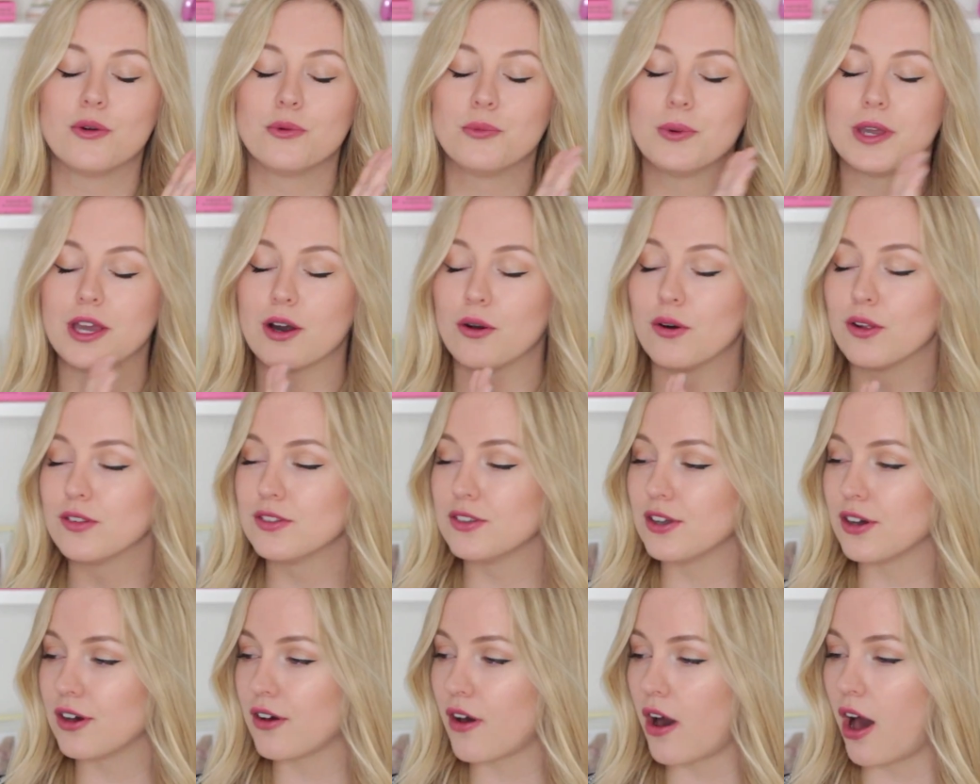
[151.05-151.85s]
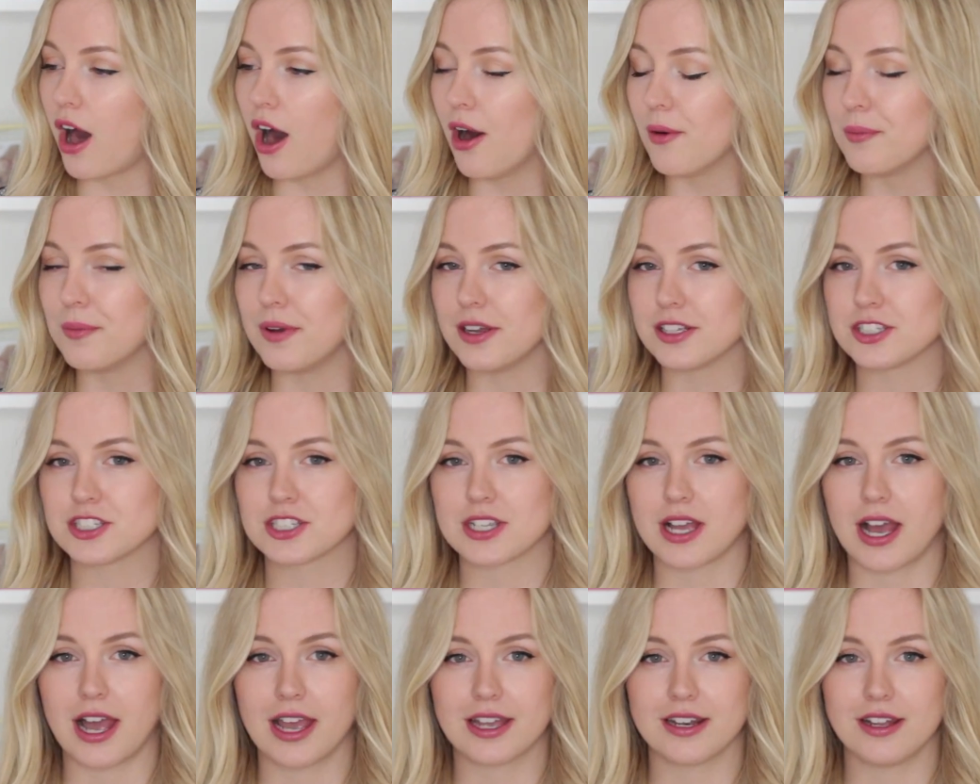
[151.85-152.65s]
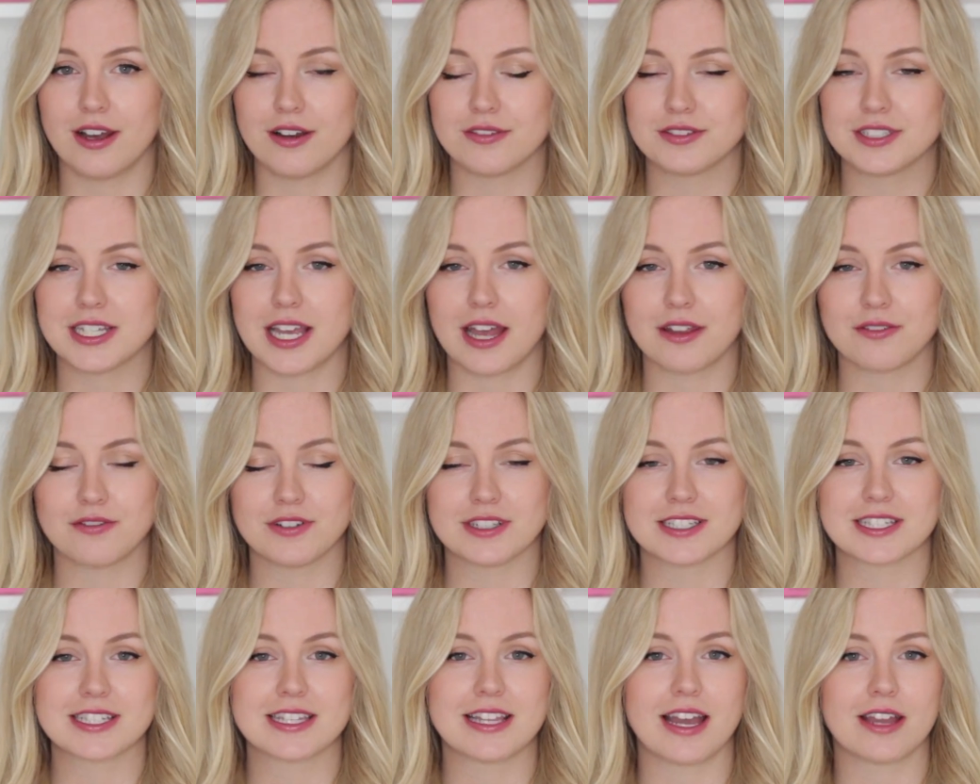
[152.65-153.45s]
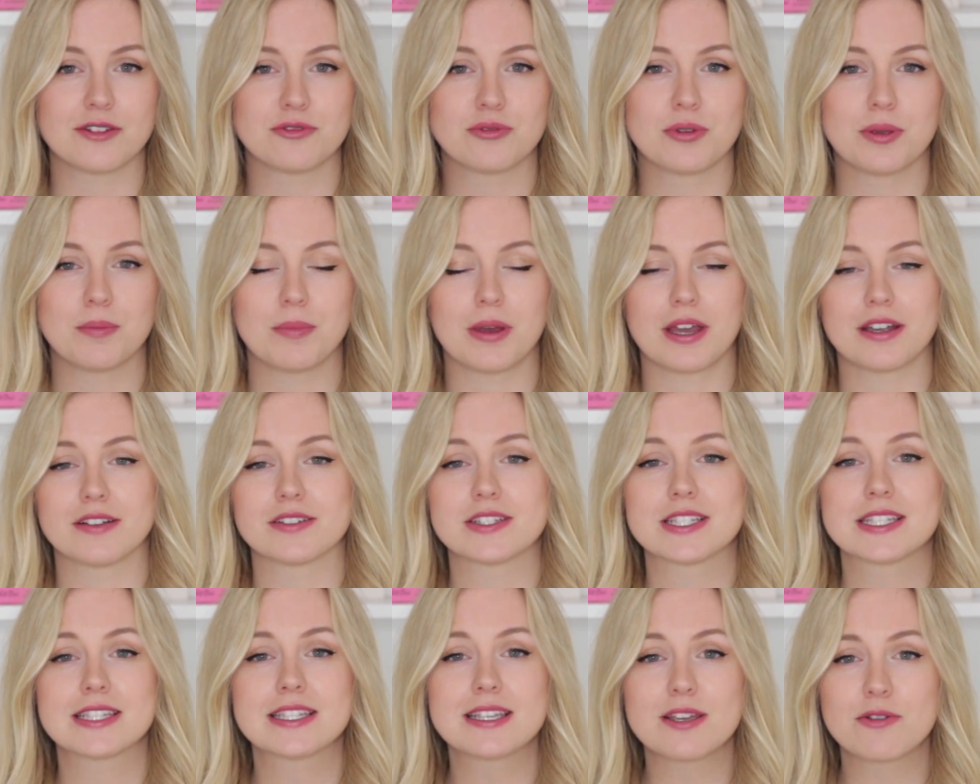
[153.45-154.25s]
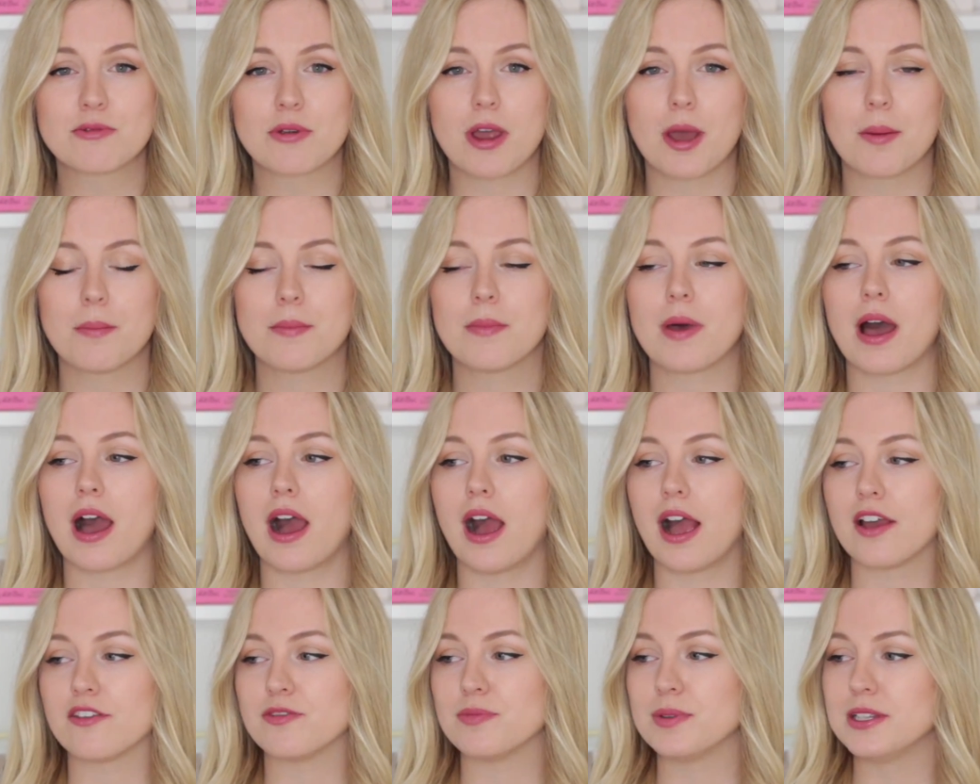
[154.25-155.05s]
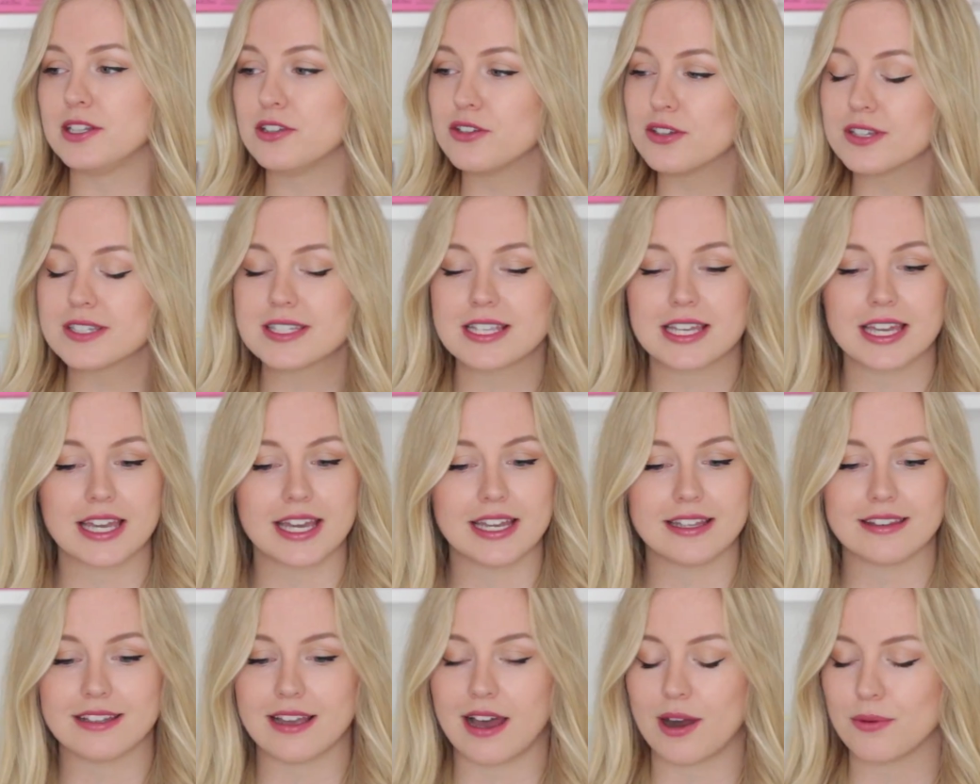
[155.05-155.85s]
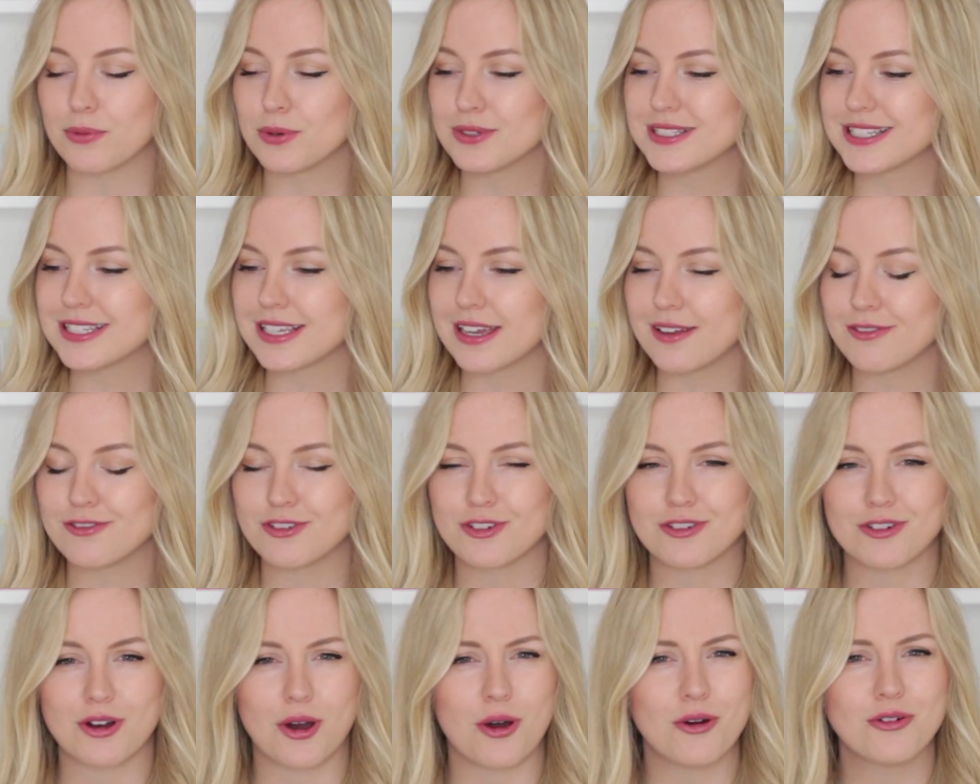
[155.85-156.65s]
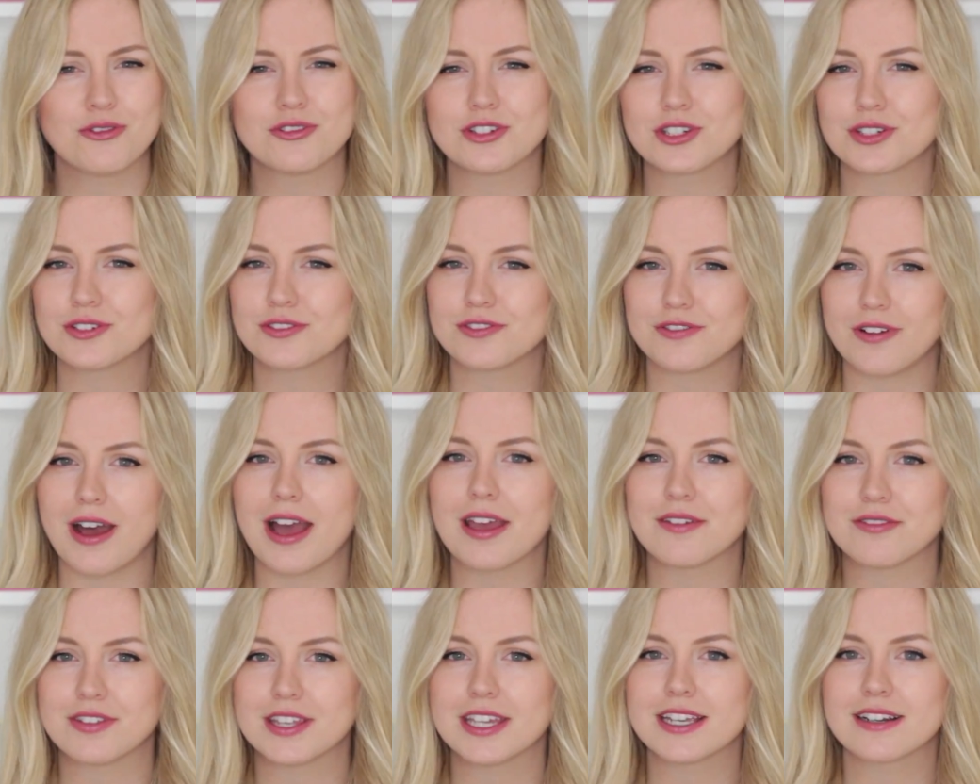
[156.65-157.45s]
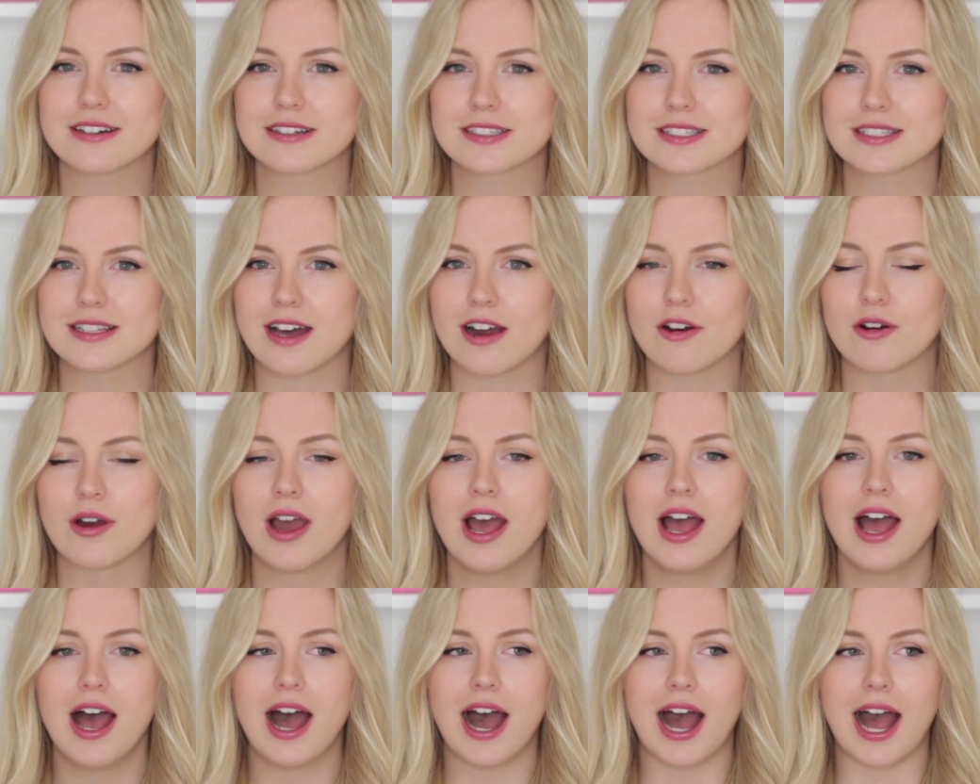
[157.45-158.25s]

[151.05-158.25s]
We all know how much I love the Advanced Night Repair Serum. I've been using it, I would say, for over 5 years now.